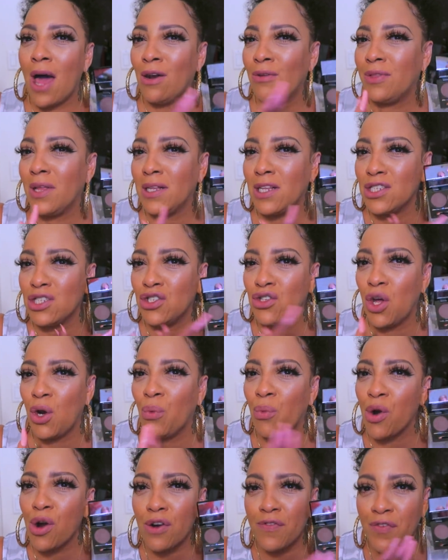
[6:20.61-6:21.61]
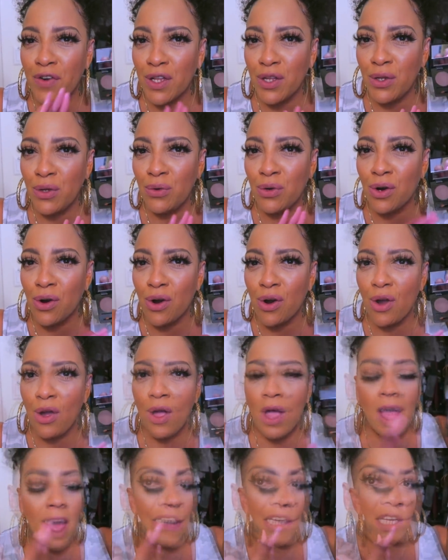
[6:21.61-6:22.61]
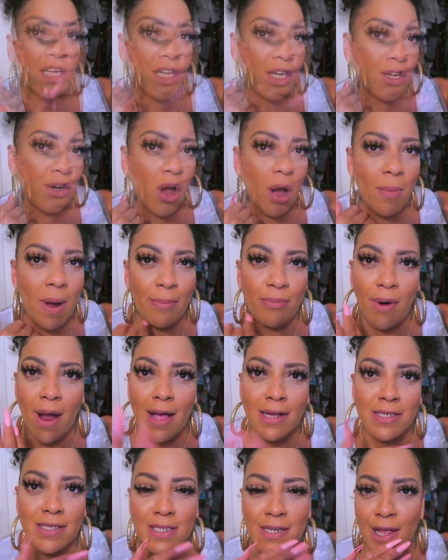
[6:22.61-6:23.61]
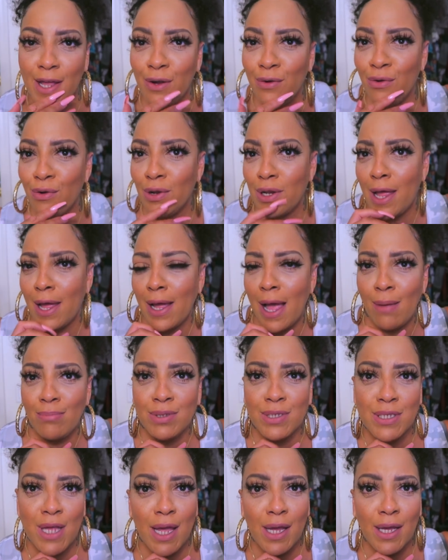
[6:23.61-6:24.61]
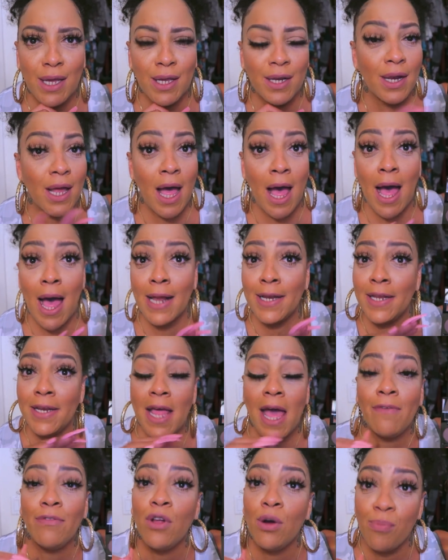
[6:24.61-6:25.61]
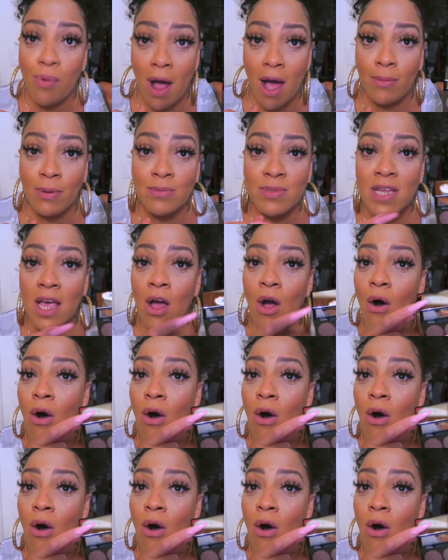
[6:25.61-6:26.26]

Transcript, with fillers: I don't think this is gonna work for you, girl. It did good on my brows out today, girl. Like I'm saying, I didn't have no problems.